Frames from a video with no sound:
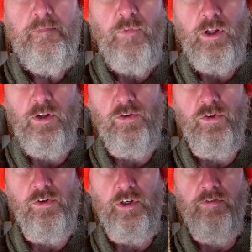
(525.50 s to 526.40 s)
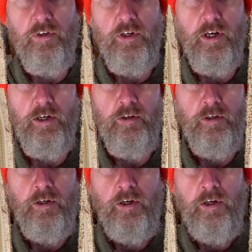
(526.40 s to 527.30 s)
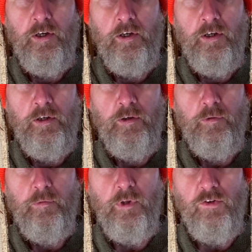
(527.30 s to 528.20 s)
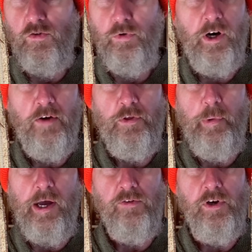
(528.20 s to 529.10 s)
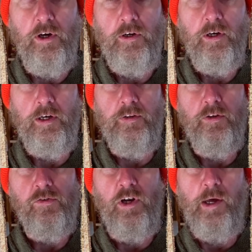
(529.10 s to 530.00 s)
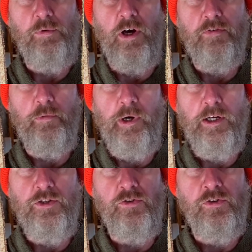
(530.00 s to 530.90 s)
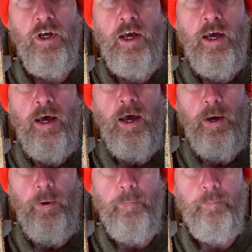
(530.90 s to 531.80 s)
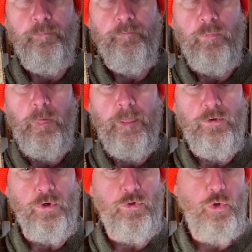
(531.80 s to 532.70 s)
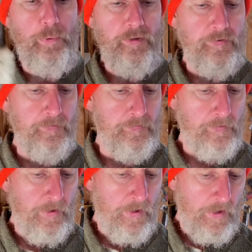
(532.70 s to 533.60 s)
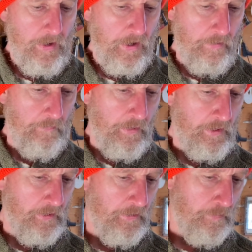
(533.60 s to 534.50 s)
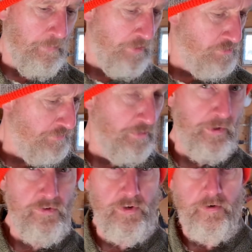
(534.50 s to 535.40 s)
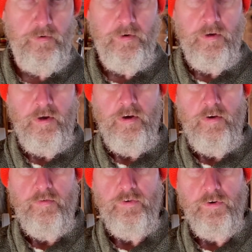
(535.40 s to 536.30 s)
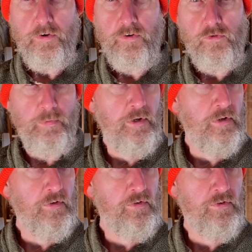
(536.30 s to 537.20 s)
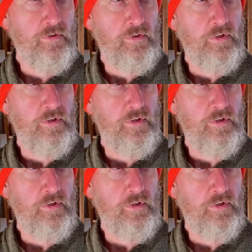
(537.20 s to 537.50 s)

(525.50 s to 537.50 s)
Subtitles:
This isn't even that's just right off the bandsaw. I cut the slabs off the branches. Took 2 pieces. I'm making a present for my son for Christmas.